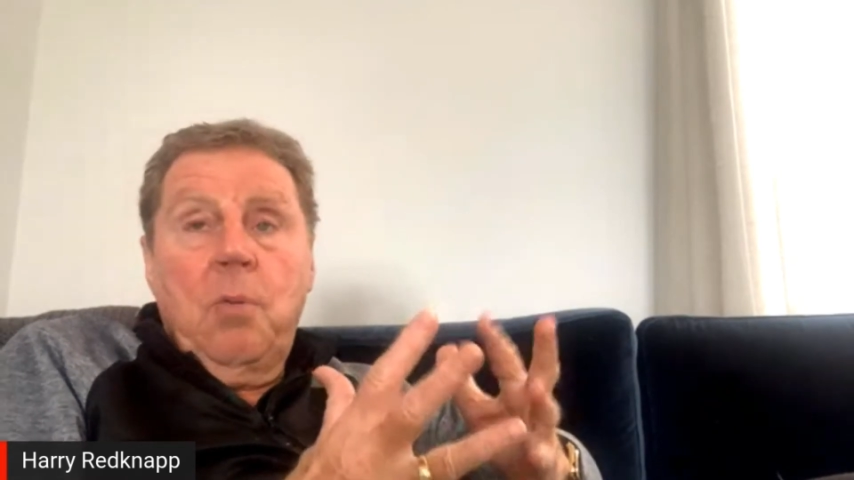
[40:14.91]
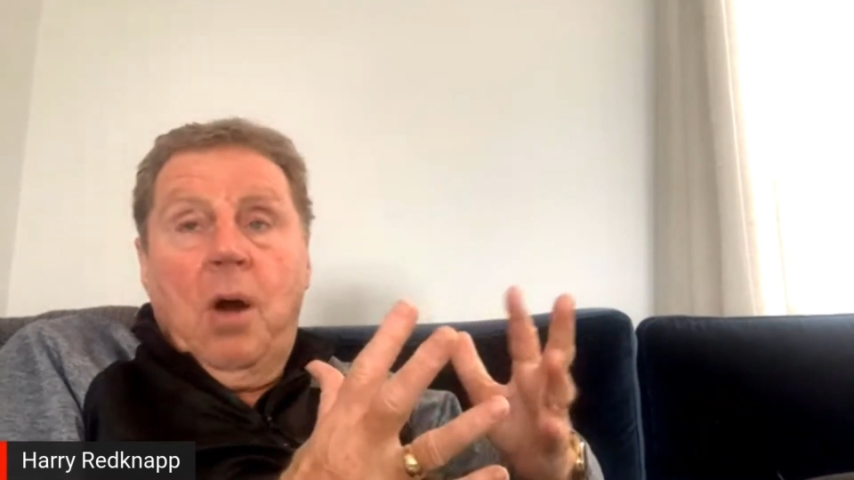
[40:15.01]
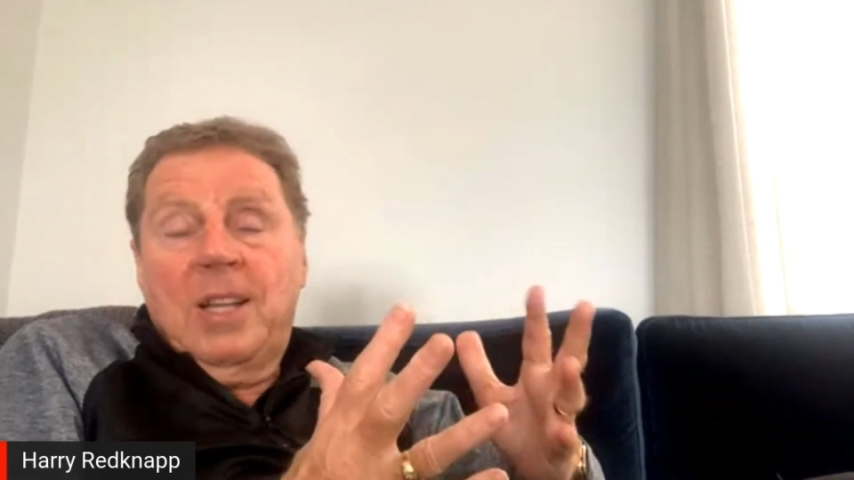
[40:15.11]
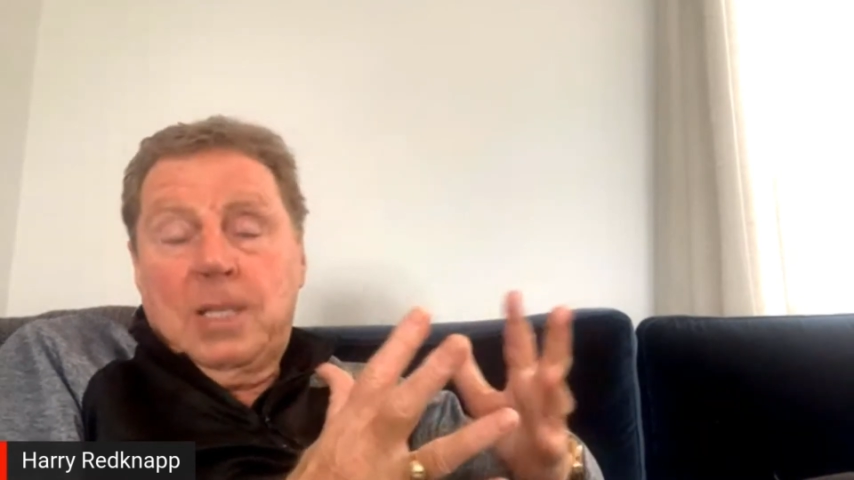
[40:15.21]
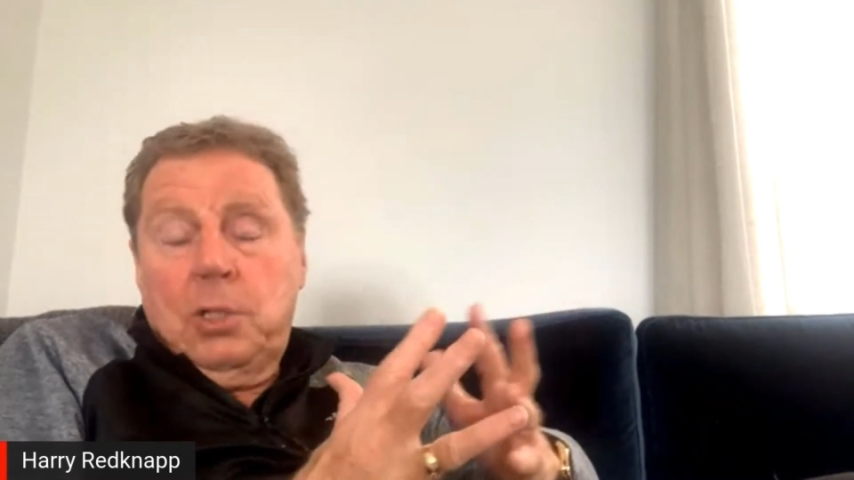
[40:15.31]

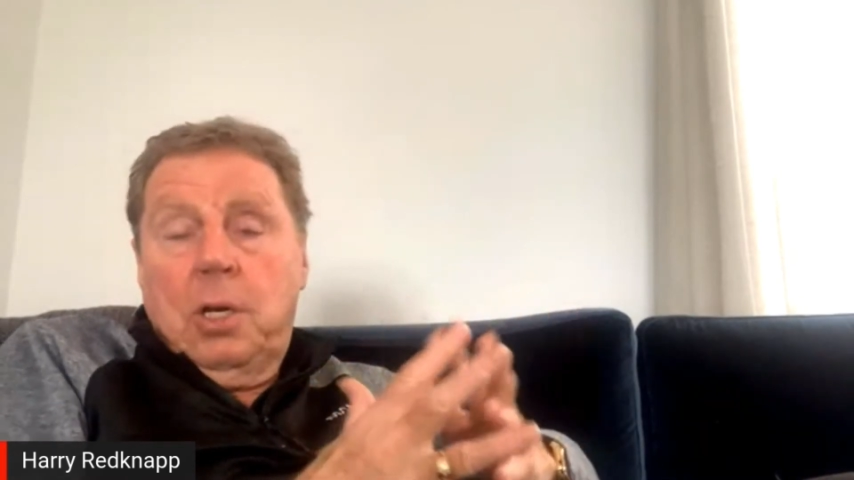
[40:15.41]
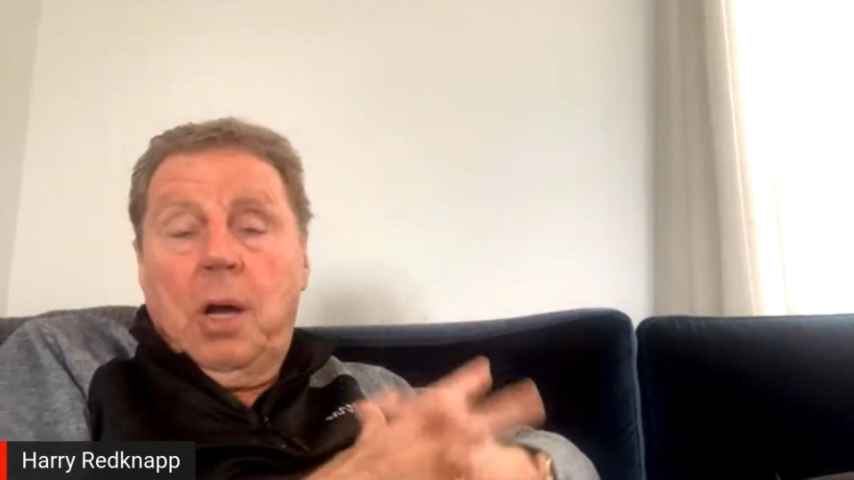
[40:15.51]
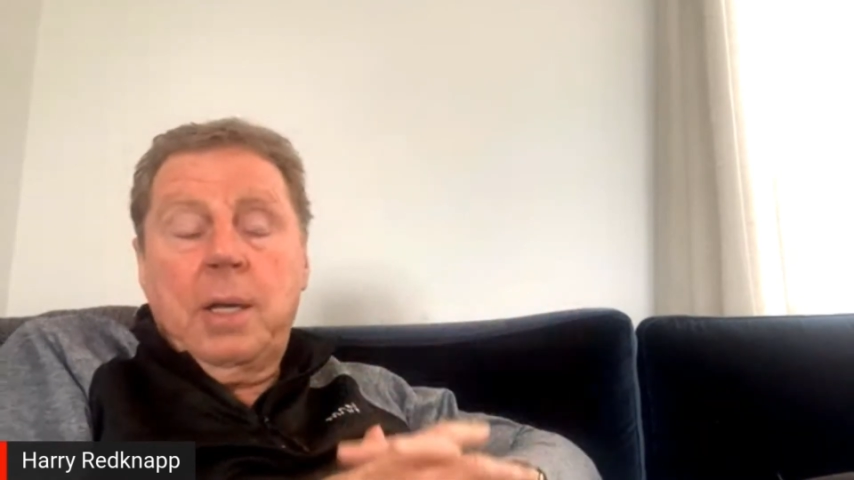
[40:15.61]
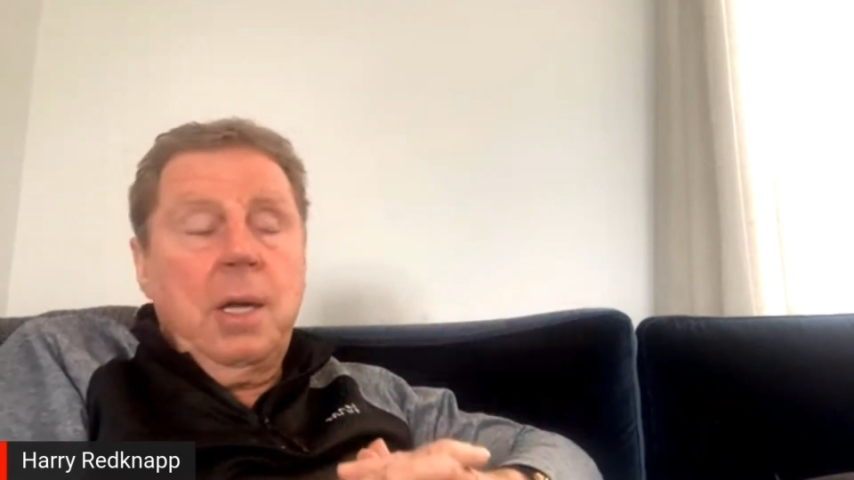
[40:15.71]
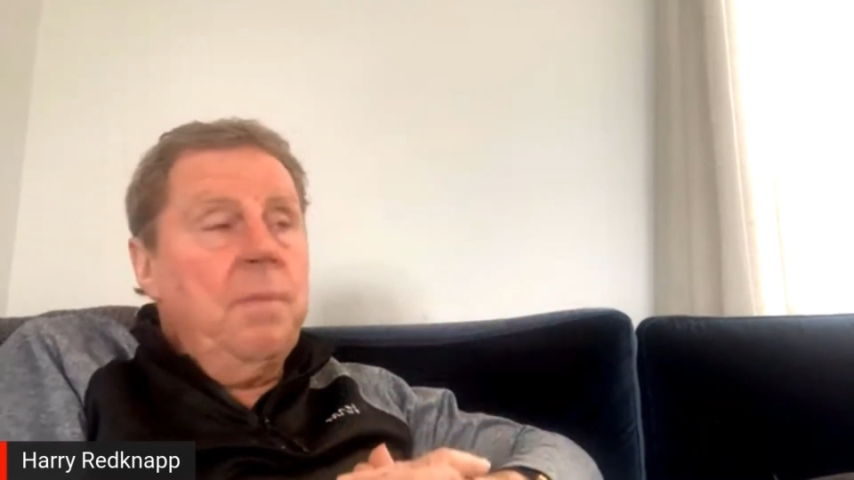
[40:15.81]
why? Did you
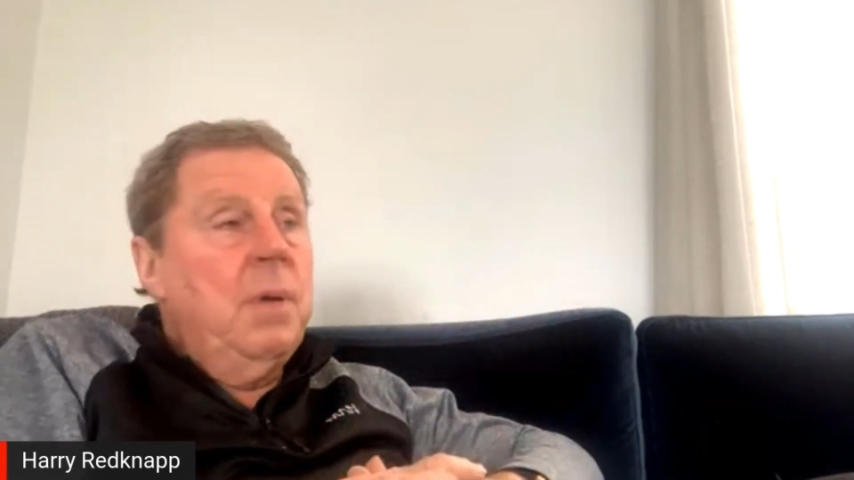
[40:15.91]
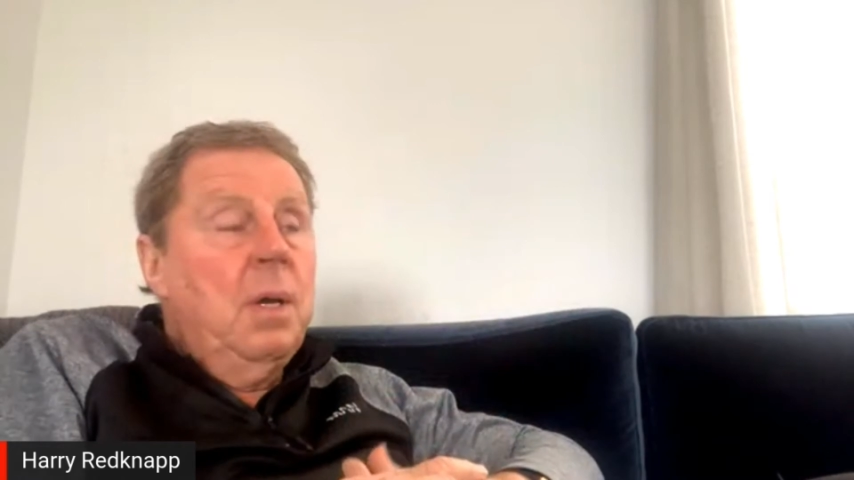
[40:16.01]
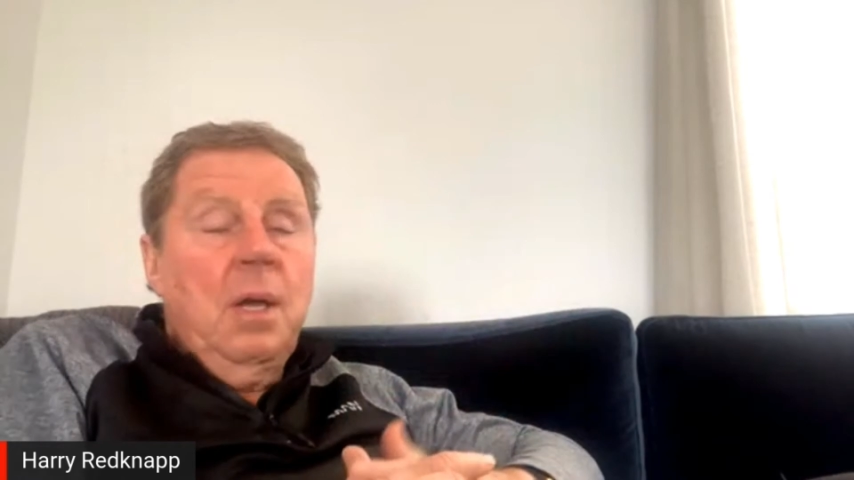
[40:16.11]
like him?